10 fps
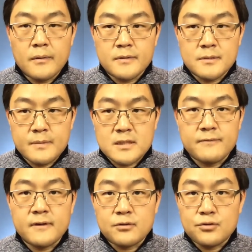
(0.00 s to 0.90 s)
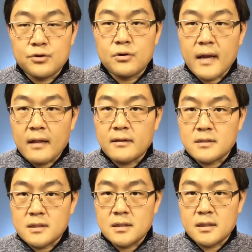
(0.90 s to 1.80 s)
specific to your
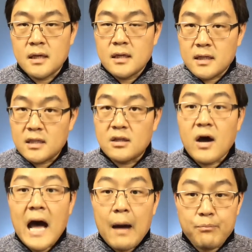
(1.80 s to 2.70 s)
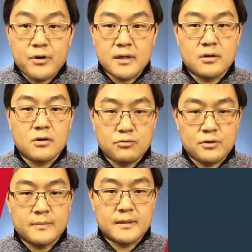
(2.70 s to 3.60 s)
LLC in the operating
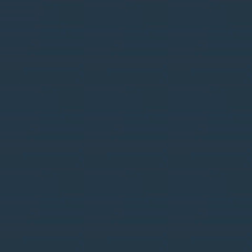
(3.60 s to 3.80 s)
agreement.